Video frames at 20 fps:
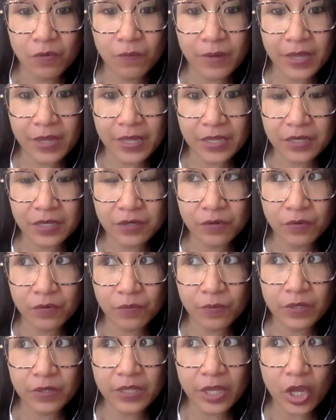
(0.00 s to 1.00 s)
when
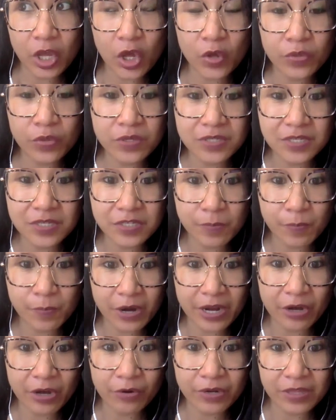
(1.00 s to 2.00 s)
we're like, oh, this is a
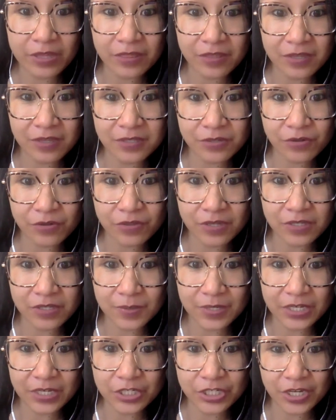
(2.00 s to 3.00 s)
priority. These are things
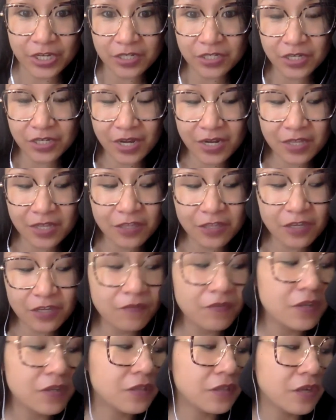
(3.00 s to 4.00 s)
we need to change. Kind of think
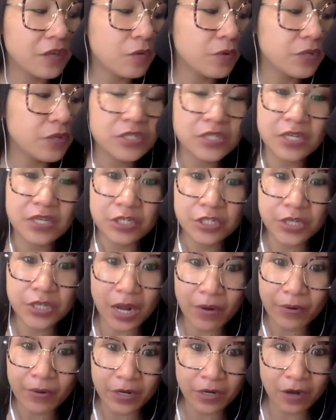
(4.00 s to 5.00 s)
of it like when you take a
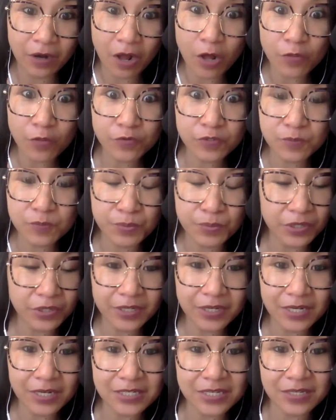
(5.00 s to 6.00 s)
shower, all those
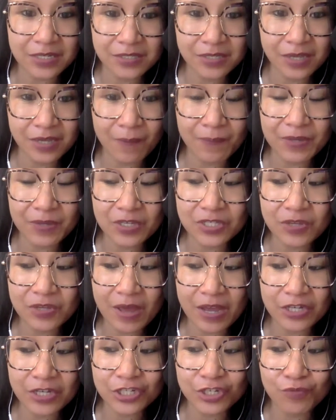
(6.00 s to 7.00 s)
brilliant ideas come because you
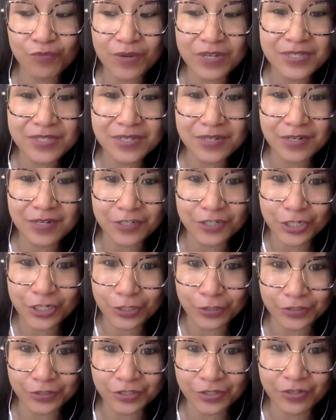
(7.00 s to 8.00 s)
actually rested and
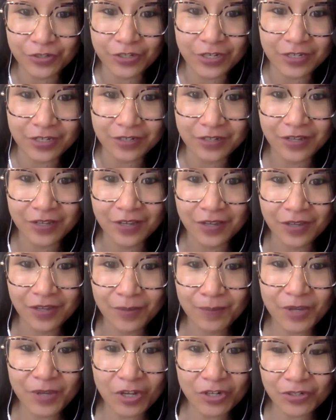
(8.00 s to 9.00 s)
chilled. You couldn't
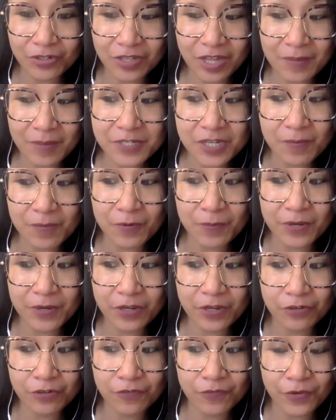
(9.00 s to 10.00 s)
be on your laptop or be
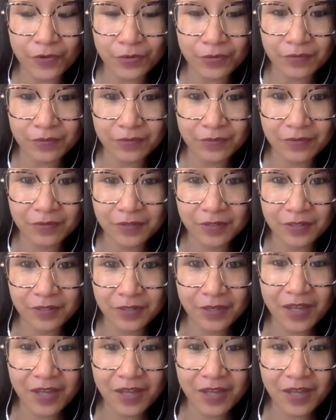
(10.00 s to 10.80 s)
on your phone. I